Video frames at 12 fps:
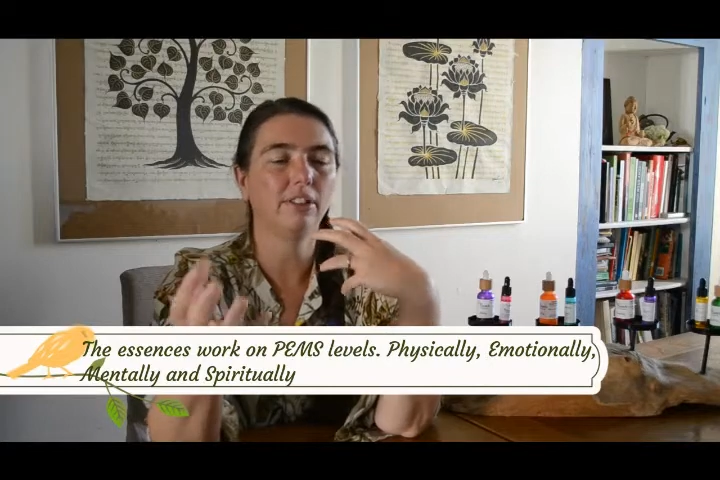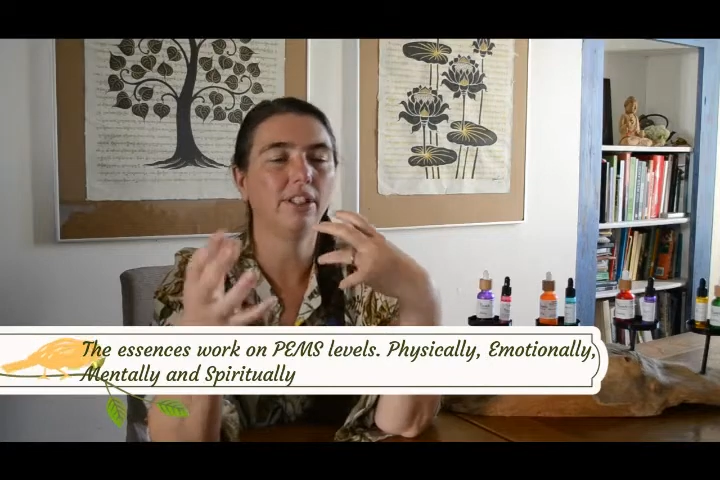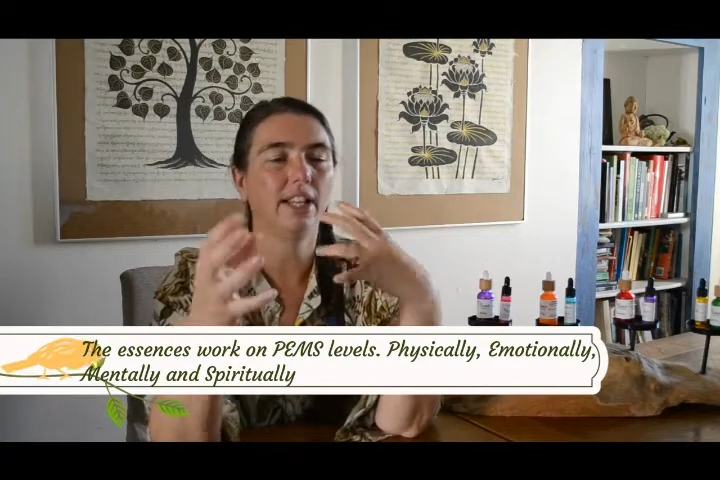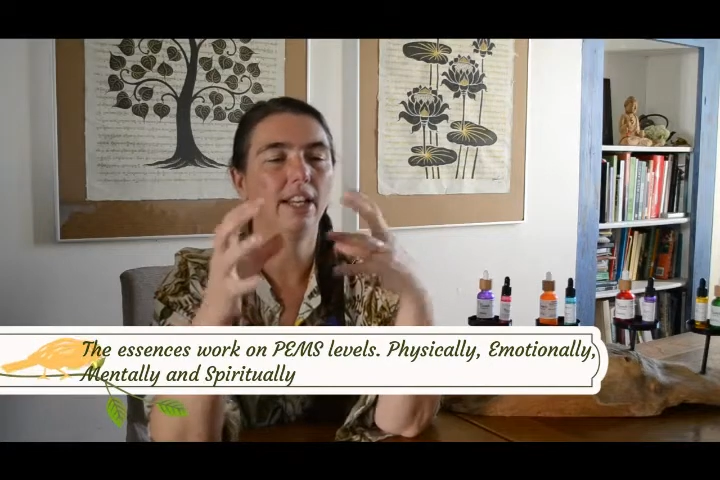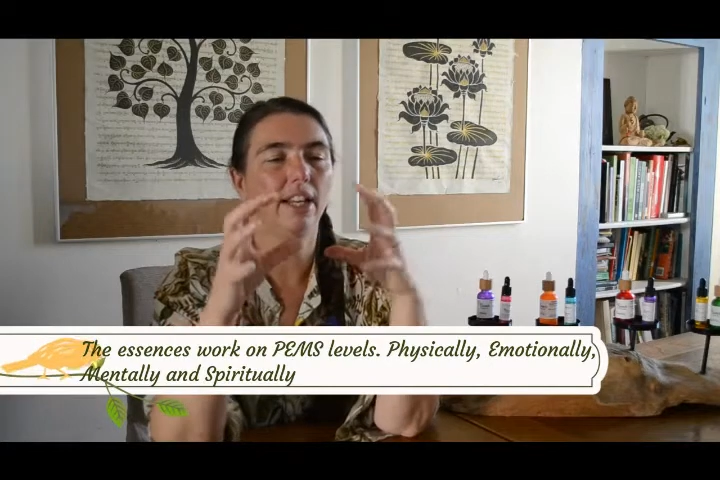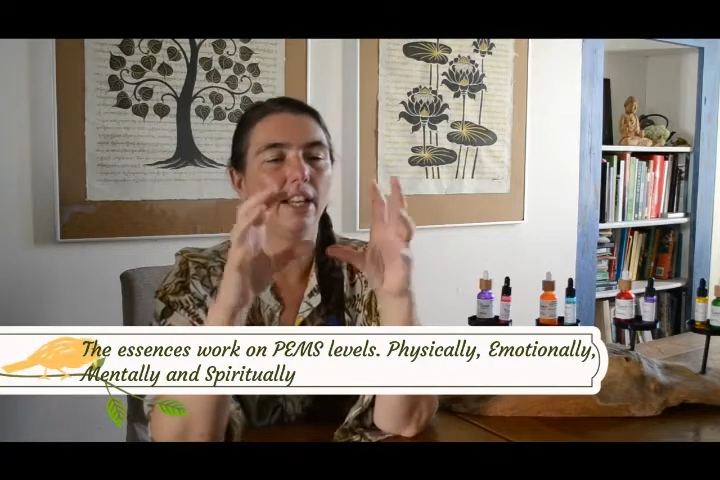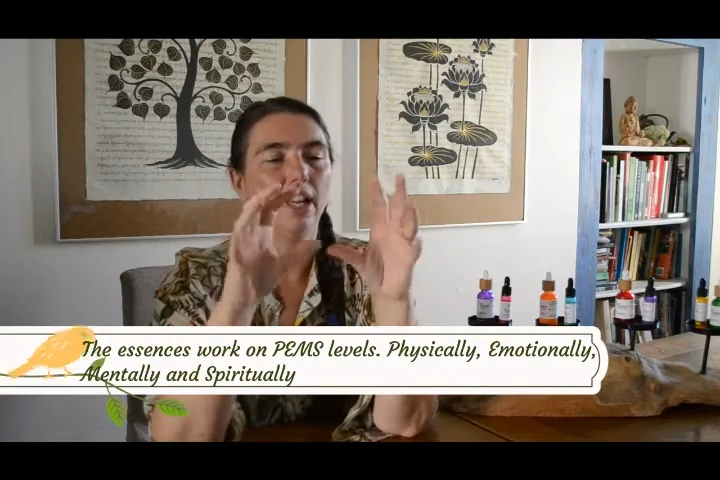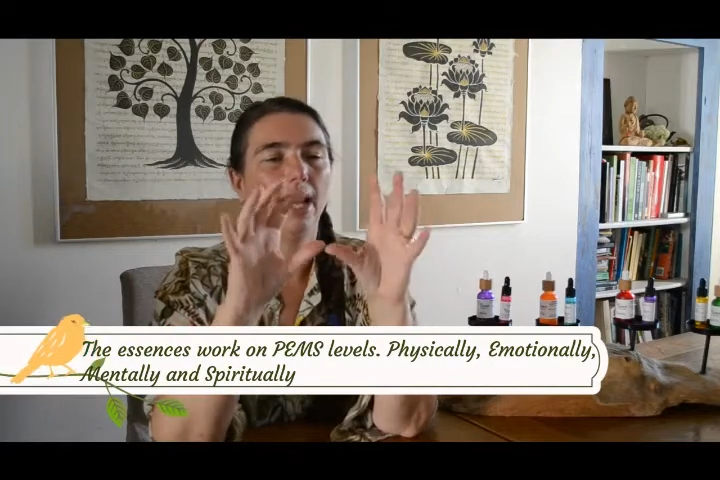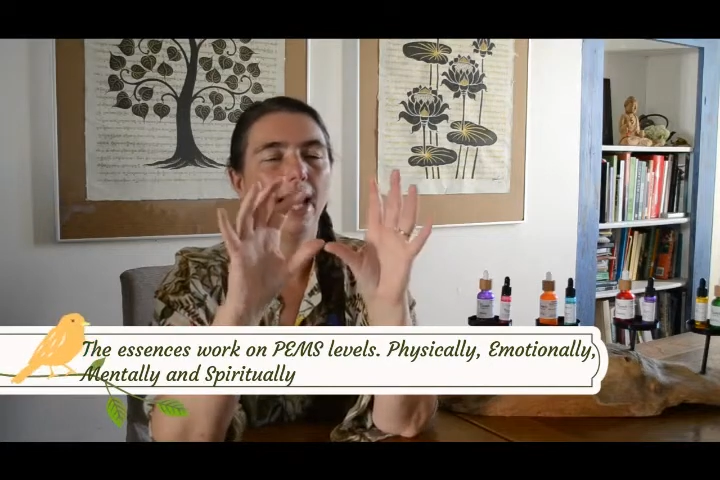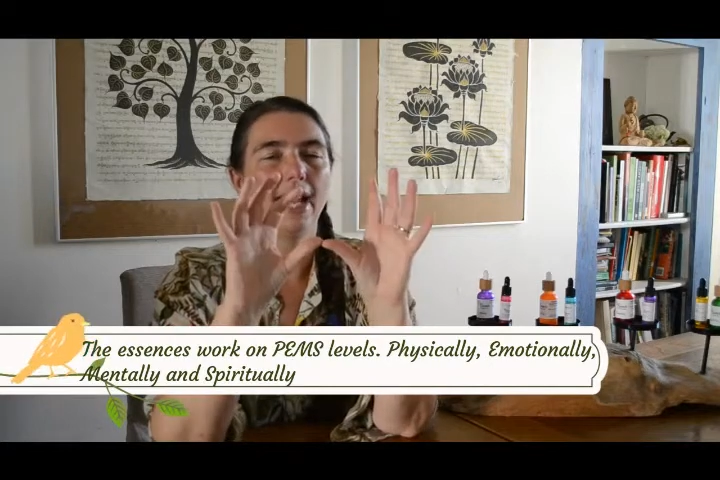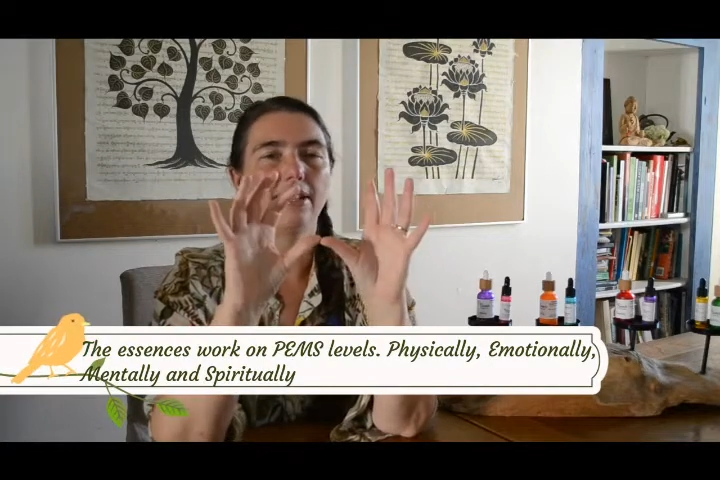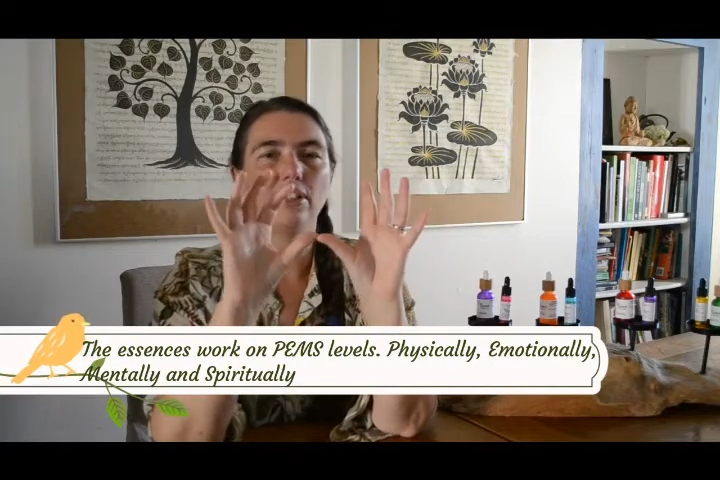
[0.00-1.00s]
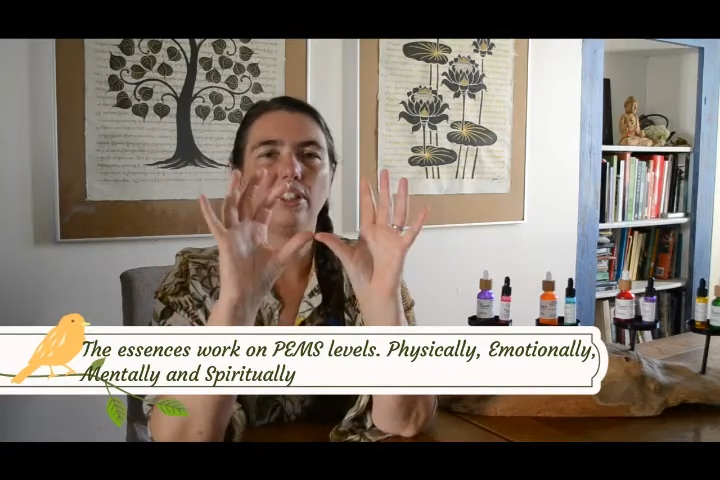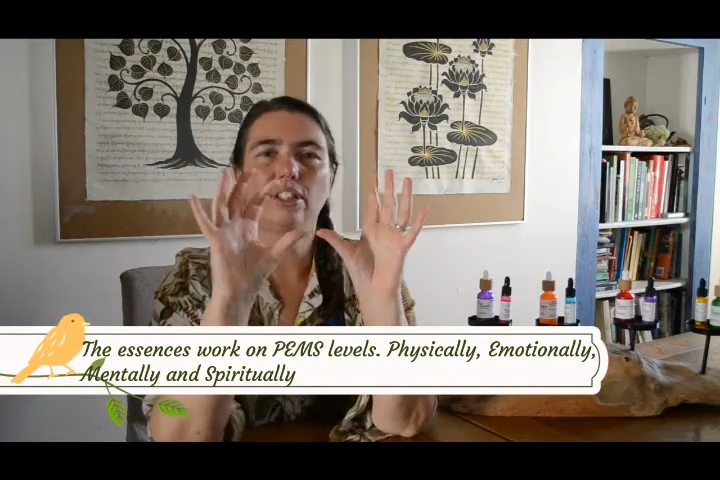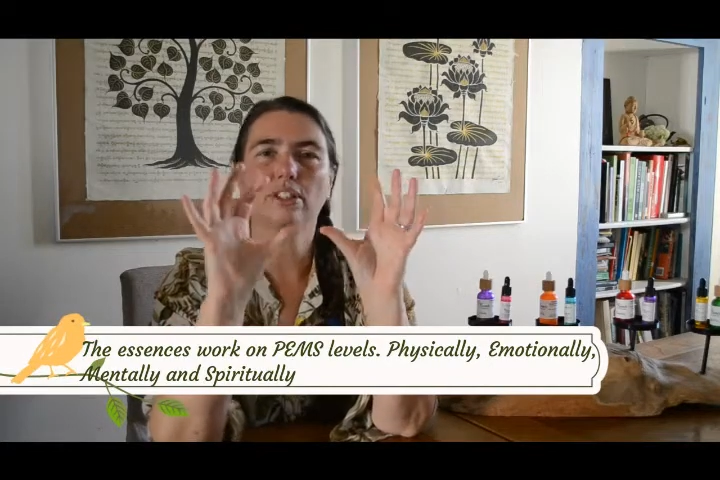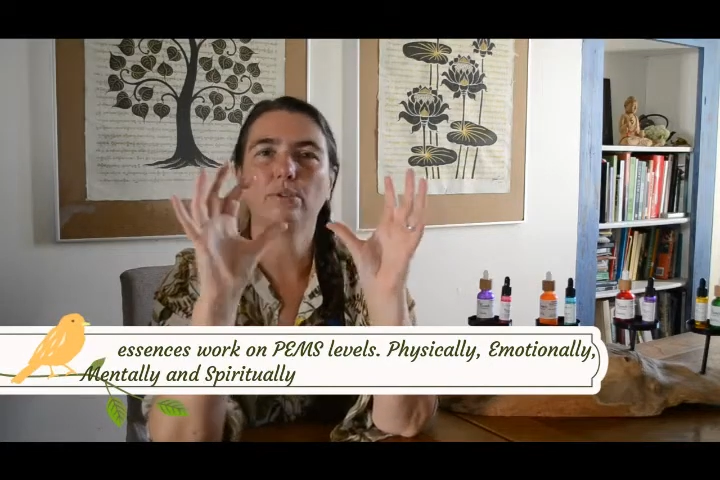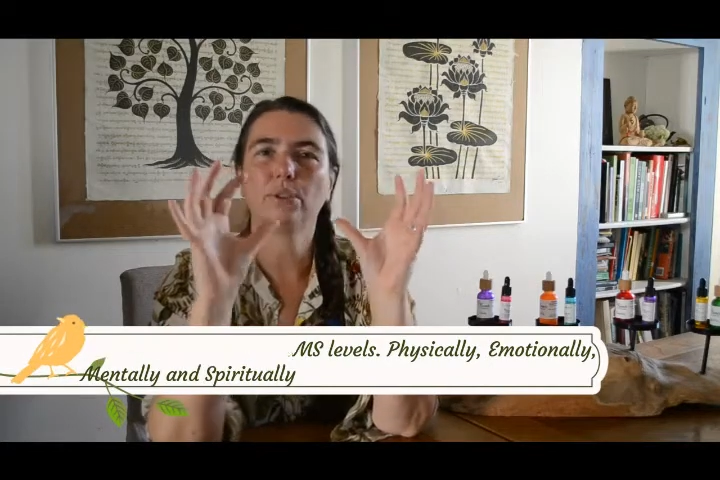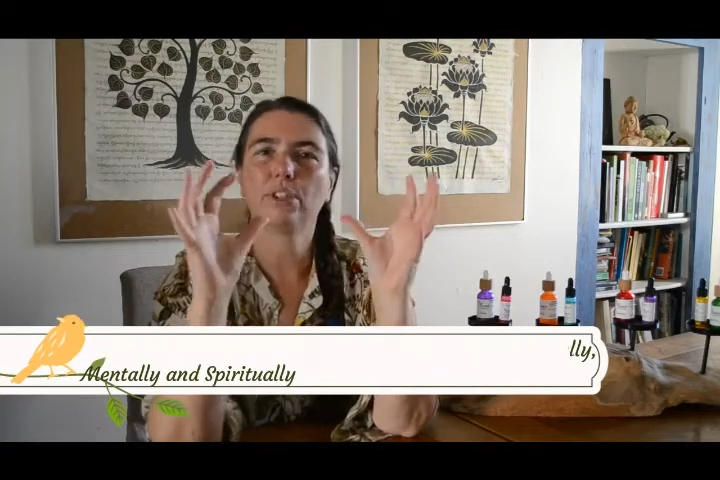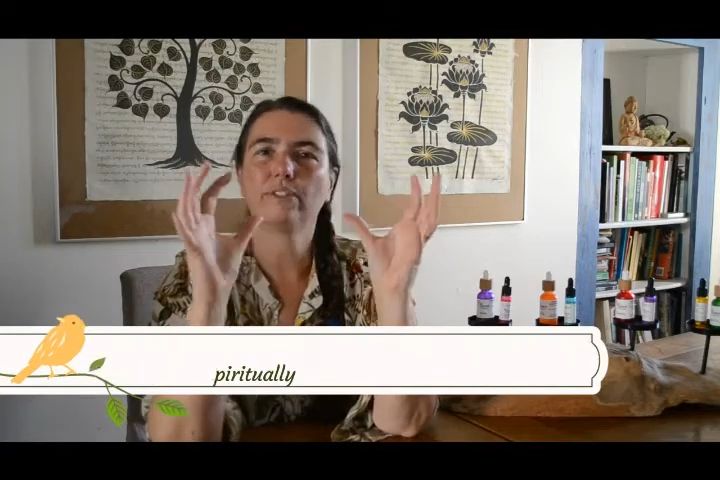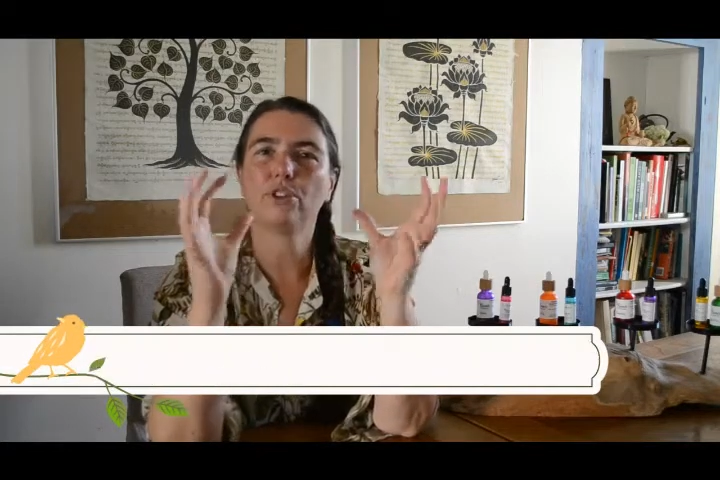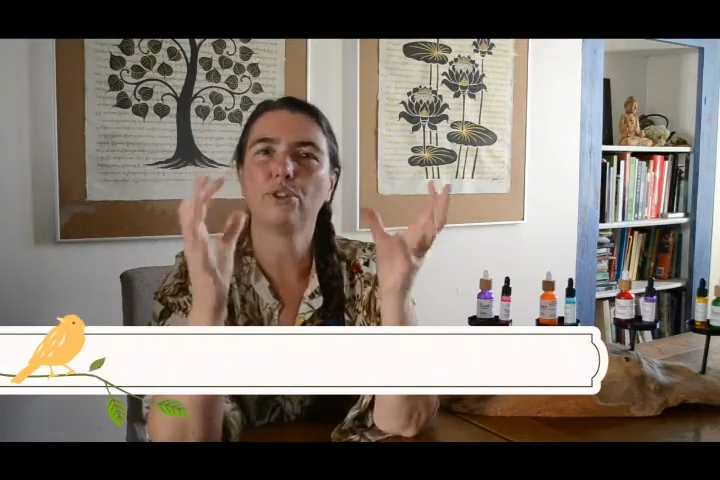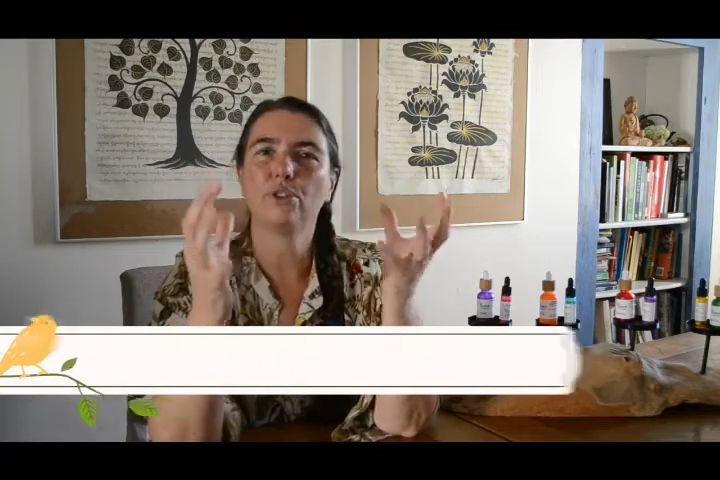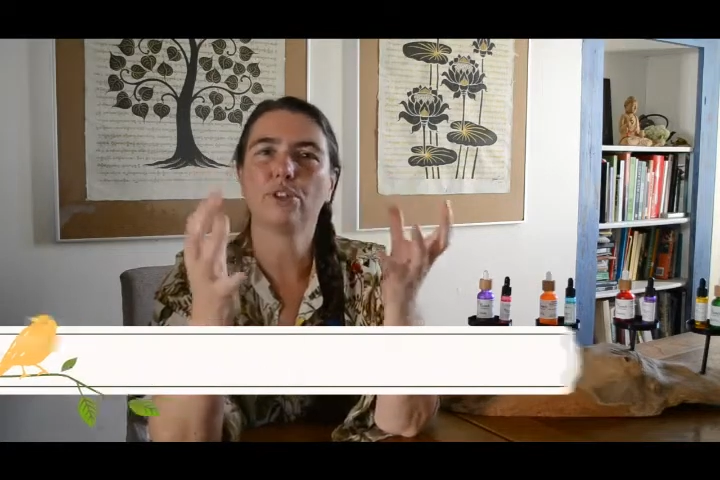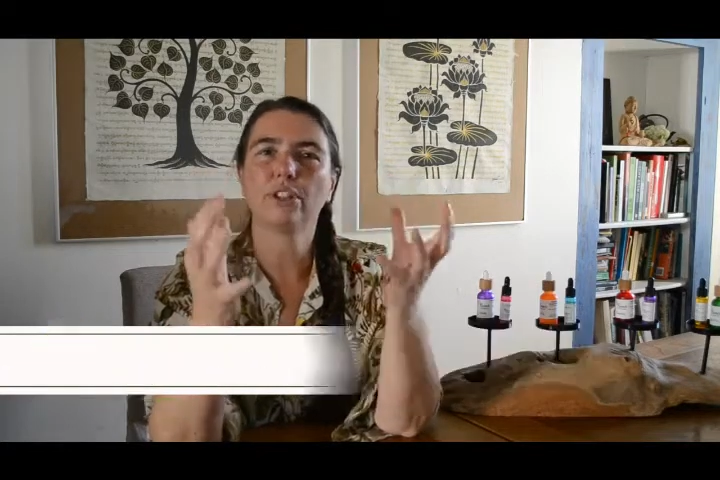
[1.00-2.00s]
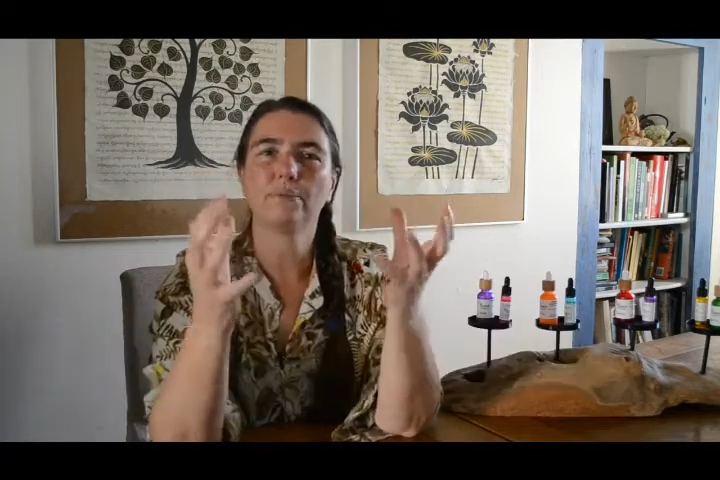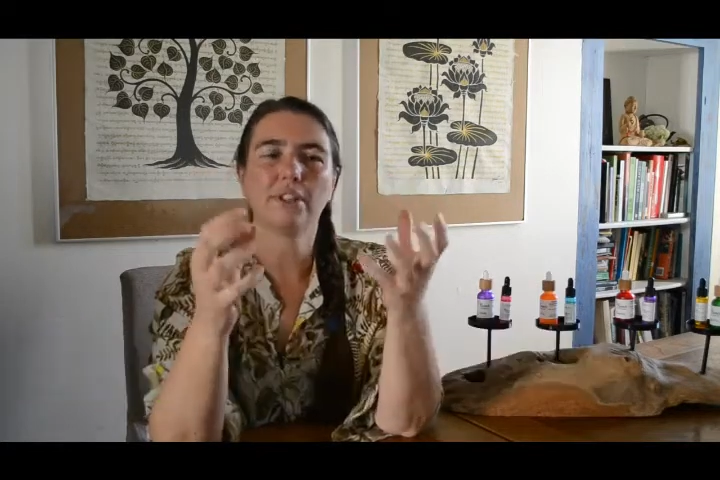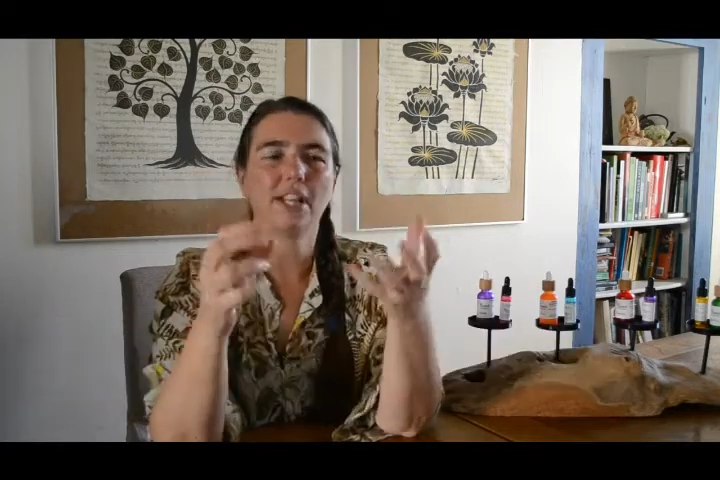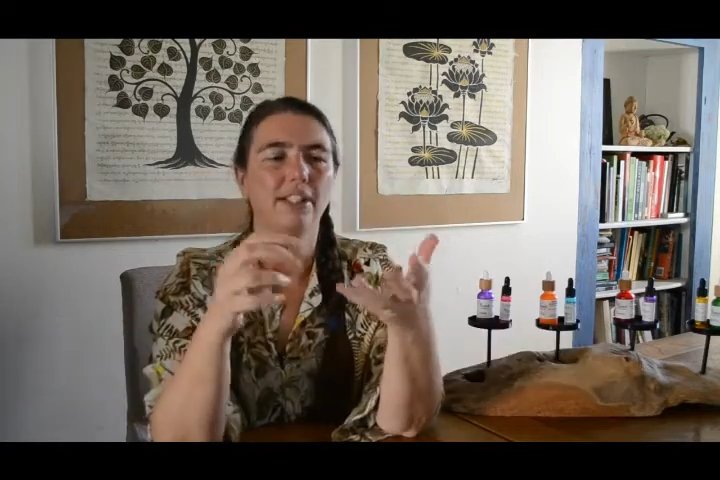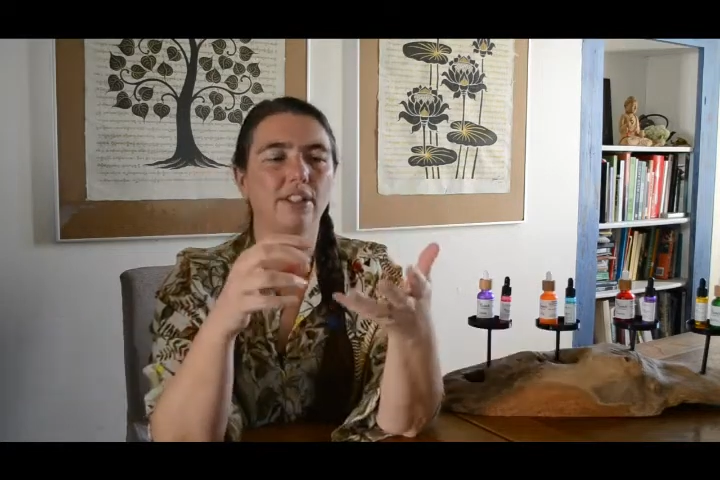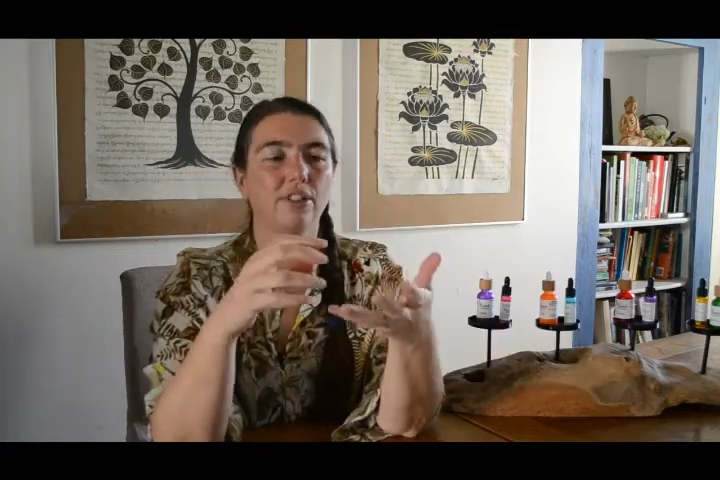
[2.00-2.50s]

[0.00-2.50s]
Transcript: They actually start to work of the circumstances.